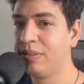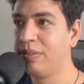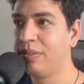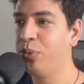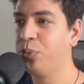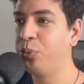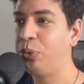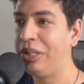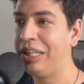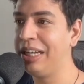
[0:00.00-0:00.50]

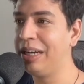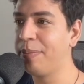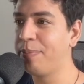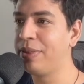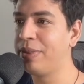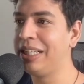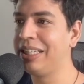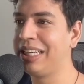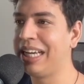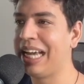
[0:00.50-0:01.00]
We didn't
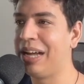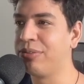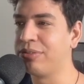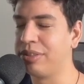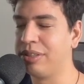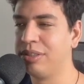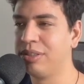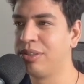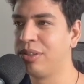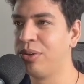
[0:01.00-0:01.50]
update
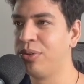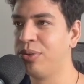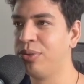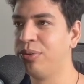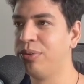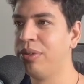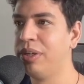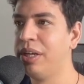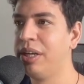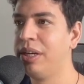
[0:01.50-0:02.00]
count,
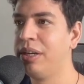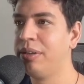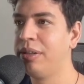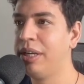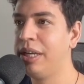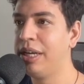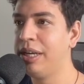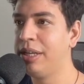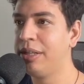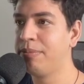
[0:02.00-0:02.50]
so
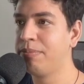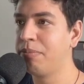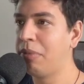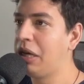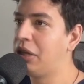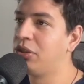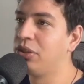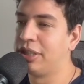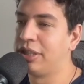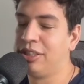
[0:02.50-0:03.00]
it
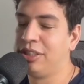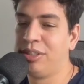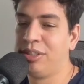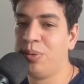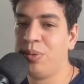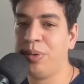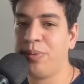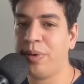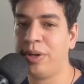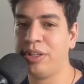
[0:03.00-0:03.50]
makes no sense to
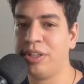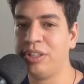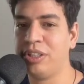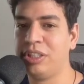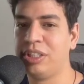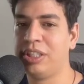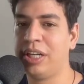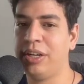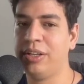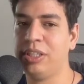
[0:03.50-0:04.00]
re-render the
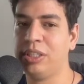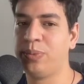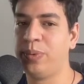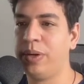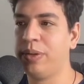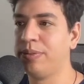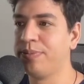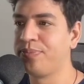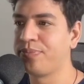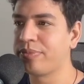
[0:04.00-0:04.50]
child as
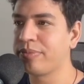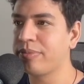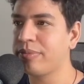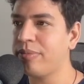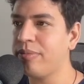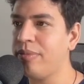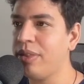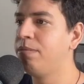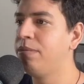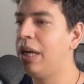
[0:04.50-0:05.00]
well.
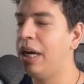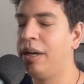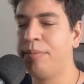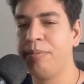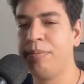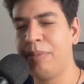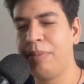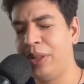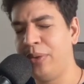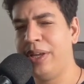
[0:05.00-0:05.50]
Yeah,
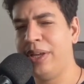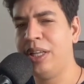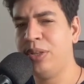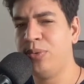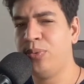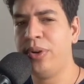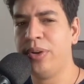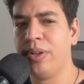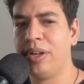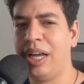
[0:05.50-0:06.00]
by the way, in
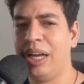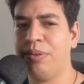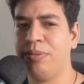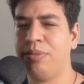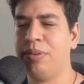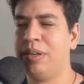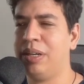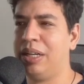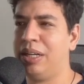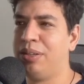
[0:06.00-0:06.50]
real life,
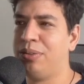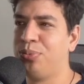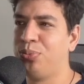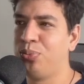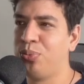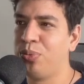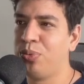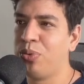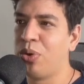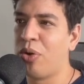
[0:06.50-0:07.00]

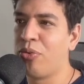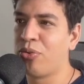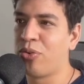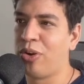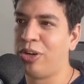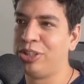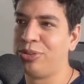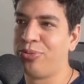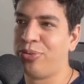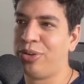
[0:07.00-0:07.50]
of
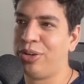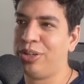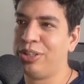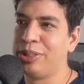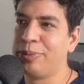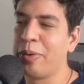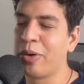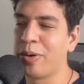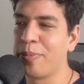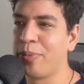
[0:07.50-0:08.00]
course, for a
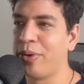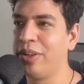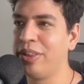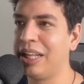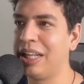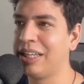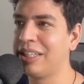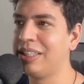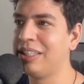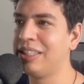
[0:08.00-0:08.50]
small component
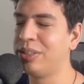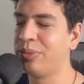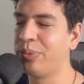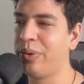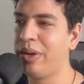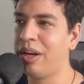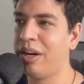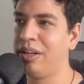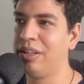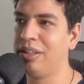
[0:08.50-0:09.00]
like this, we
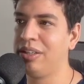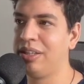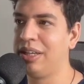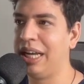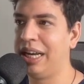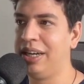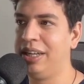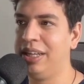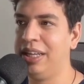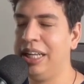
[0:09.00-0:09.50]
aren't
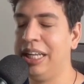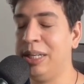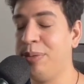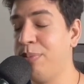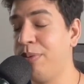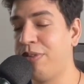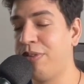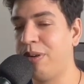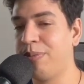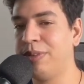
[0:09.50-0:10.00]
getting any
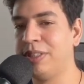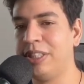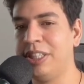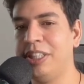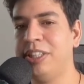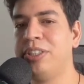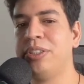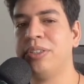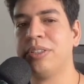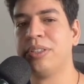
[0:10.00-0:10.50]
performance
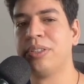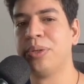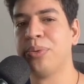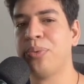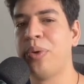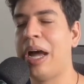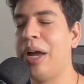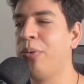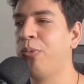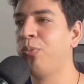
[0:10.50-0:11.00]
issues, so
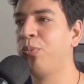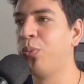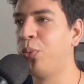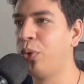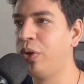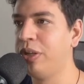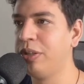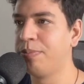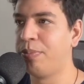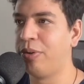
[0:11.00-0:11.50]
I
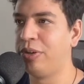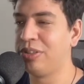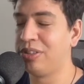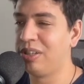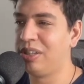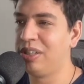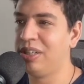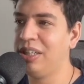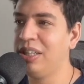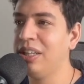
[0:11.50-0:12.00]
wouldn't
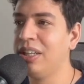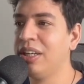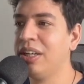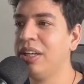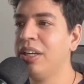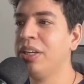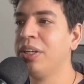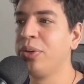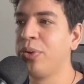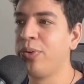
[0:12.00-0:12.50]
personally
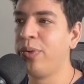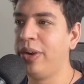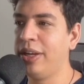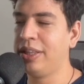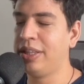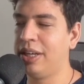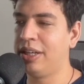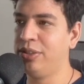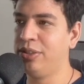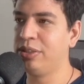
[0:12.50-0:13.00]
create
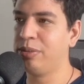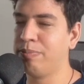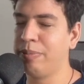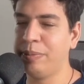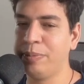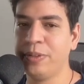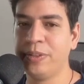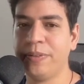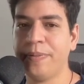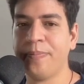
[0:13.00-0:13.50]
a
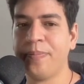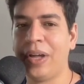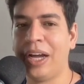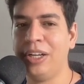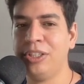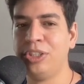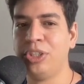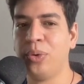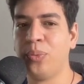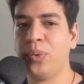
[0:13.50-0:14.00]
useMemo. I
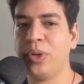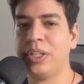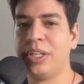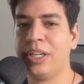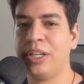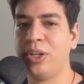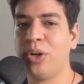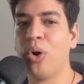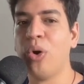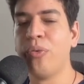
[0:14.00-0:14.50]
don't want
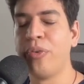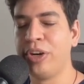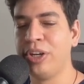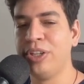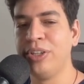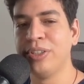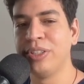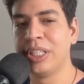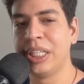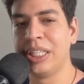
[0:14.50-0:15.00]
to
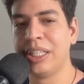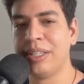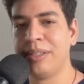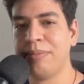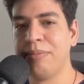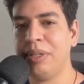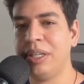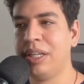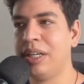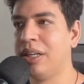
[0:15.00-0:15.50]
overuse it
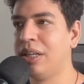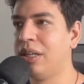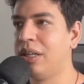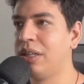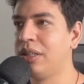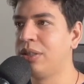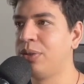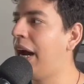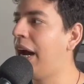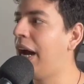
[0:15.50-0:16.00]

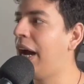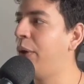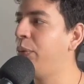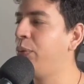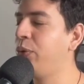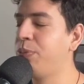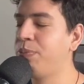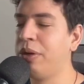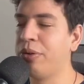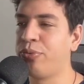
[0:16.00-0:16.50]
because I
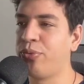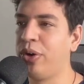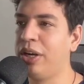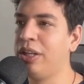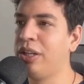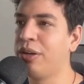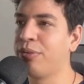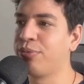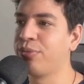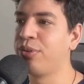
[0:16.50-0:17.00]
would be afraid
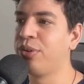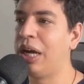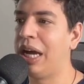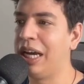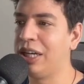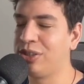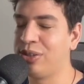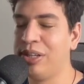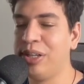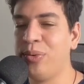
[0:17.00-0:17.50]
of
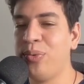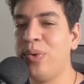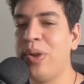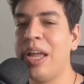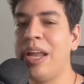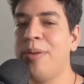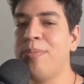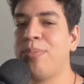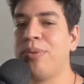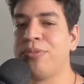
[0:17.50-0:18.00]
actually
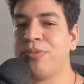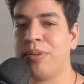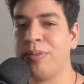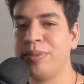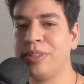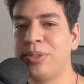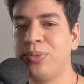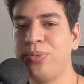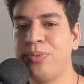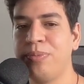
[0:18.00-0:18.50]
creating
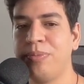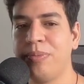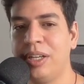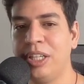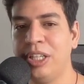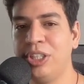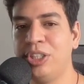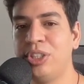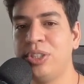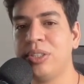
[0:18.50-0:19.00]
performance
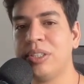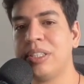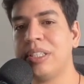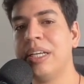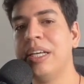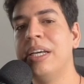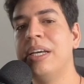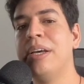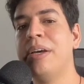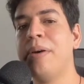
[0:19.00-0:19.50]
issues
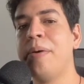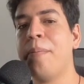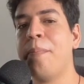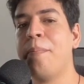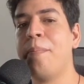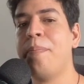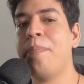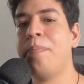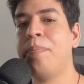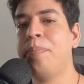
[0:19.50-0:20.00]

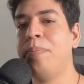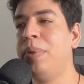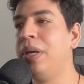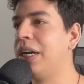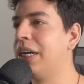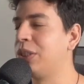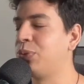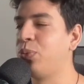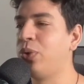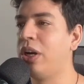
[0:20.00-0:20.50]

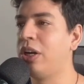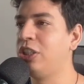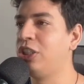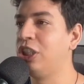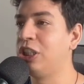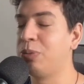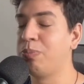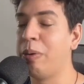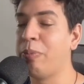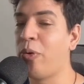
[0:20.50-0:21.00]
because we are
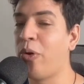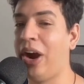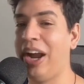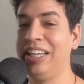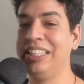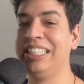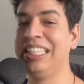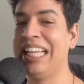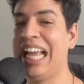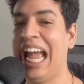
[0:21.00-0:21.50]
just
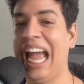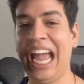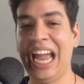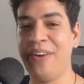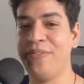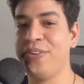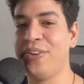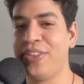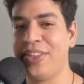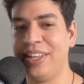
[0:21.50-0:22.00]
memorizing
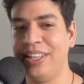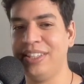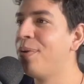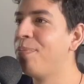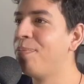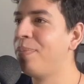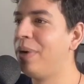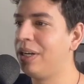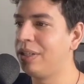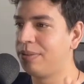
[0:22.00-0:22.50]
everything.
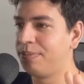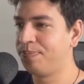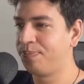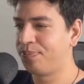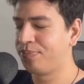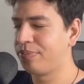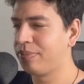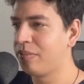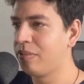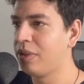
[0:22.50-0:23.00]
But
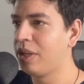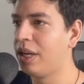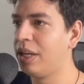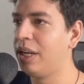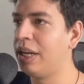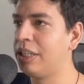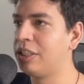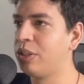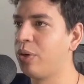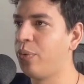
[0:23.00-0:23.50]

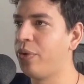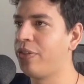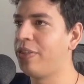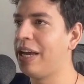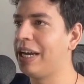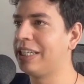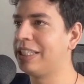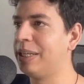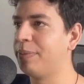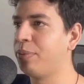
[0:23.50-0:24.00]
let's go with the
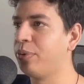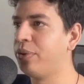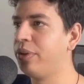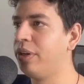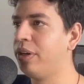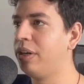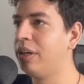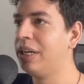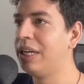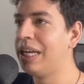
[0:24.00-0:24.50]
example
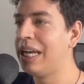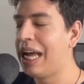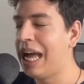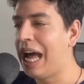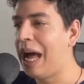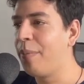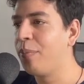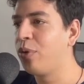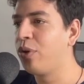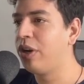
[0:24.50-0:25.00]
here.
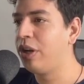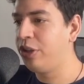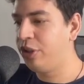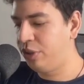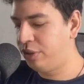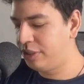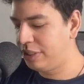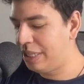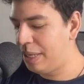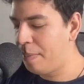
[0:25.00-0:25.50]
I'm gonna
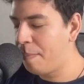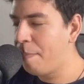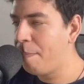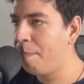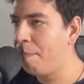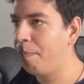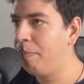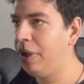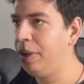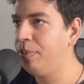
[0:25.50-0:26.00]
use the
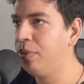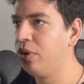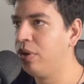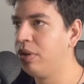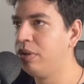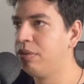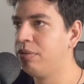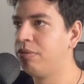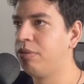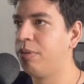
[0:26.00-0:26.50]
memo
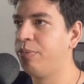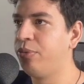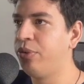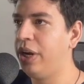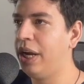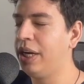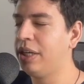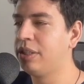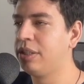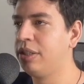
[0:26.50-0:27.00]
from
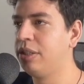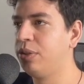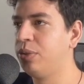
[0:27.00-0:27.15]
React,